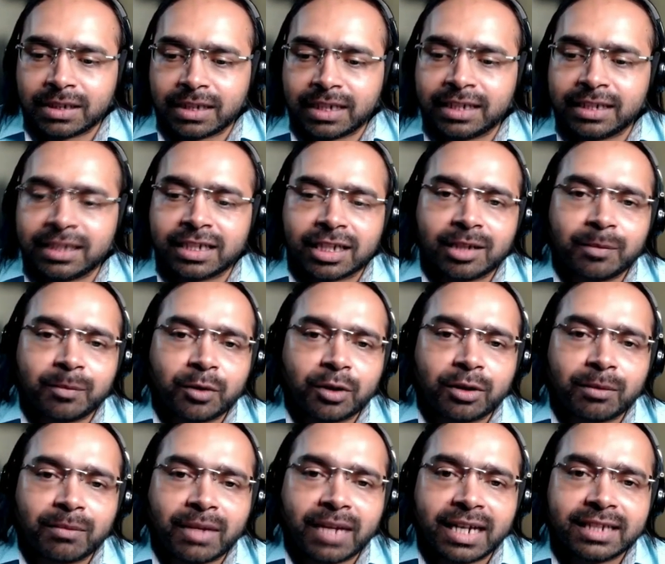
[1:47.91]
a checkup
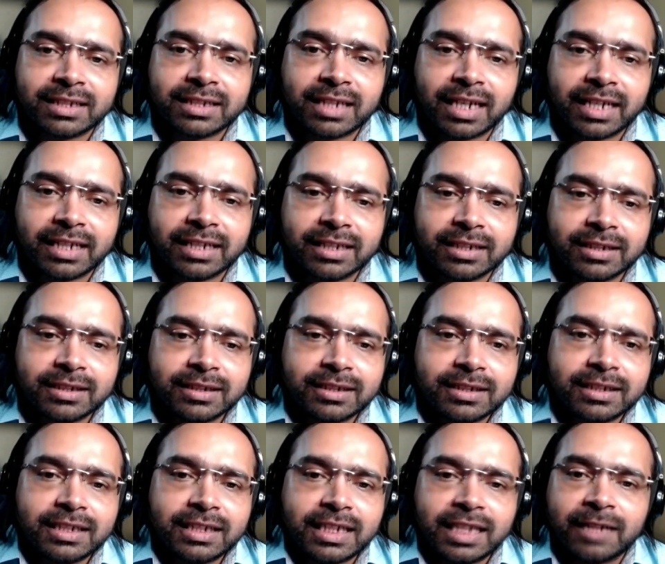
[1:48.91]
on my site,
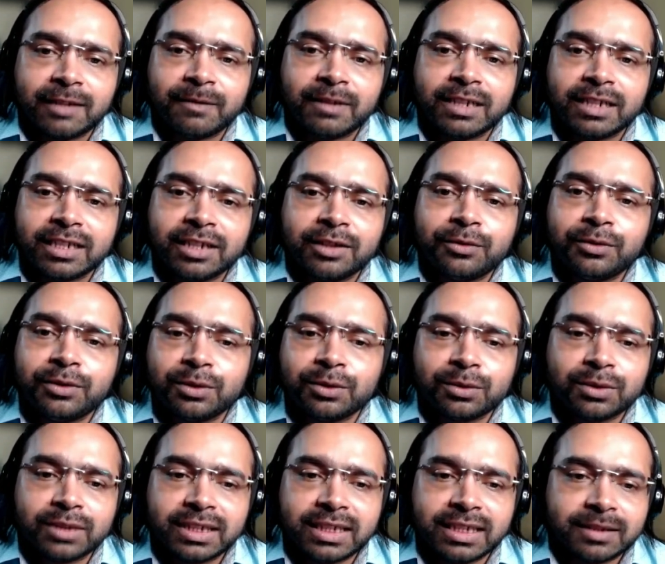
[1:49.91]
it will give
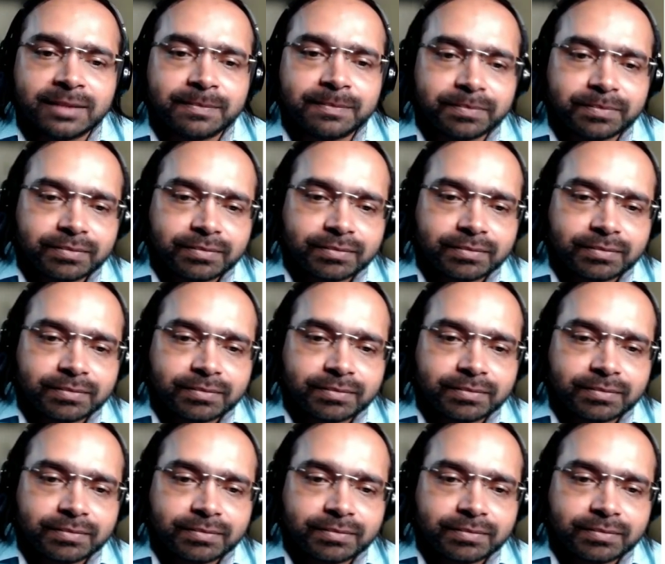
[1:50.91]
you the